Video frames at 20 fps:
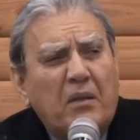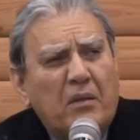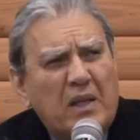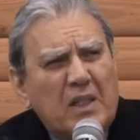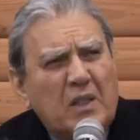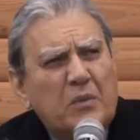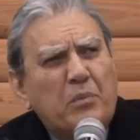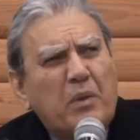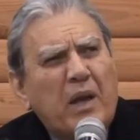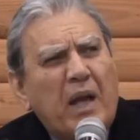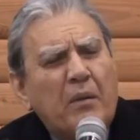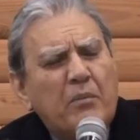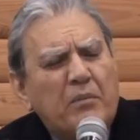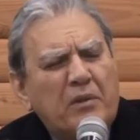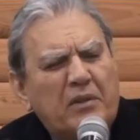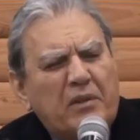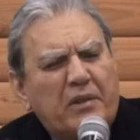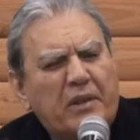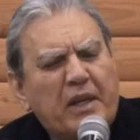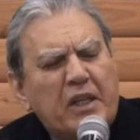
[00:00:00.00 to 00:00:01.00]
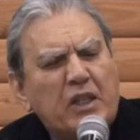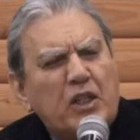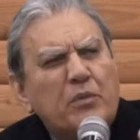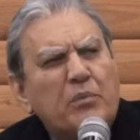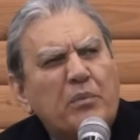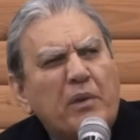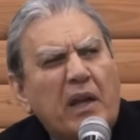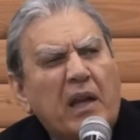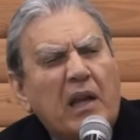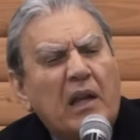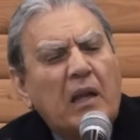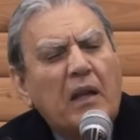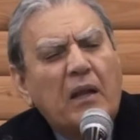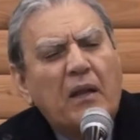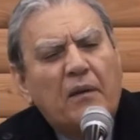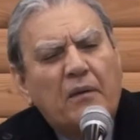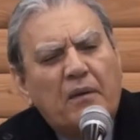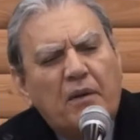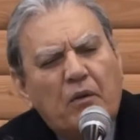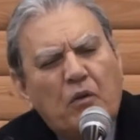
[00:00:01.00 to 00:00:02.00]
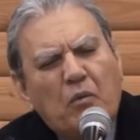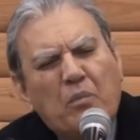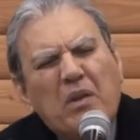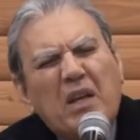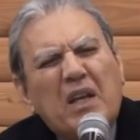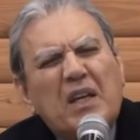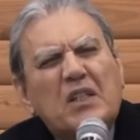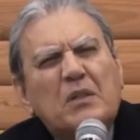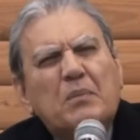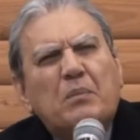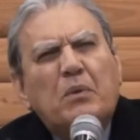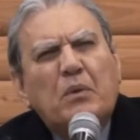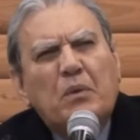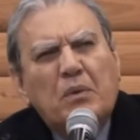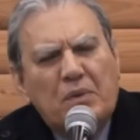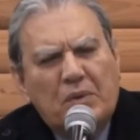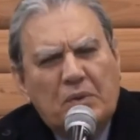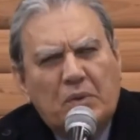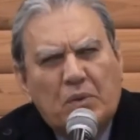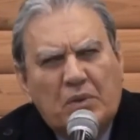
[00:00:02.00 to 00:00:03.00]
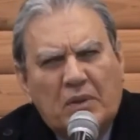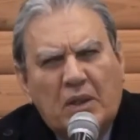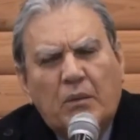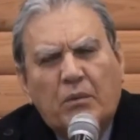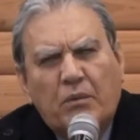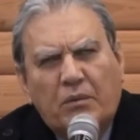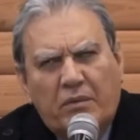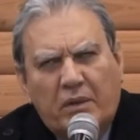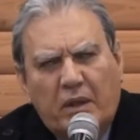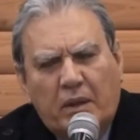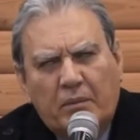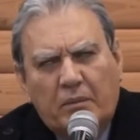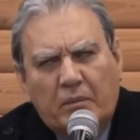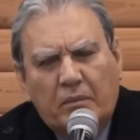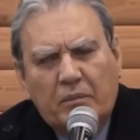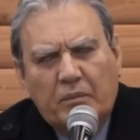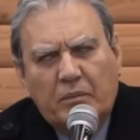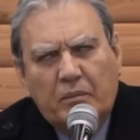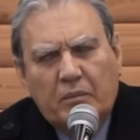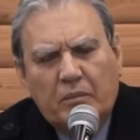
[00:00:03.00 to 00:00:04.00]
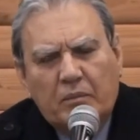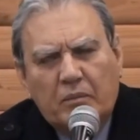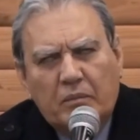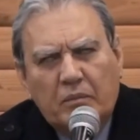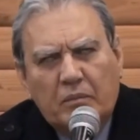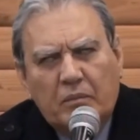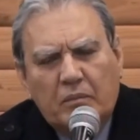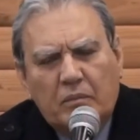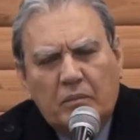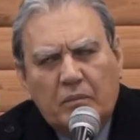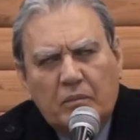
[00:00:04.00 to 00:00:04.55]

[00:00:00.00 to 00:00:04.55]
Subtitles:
Or maybe in the stamped trash mail, you'll be exposed to some of them.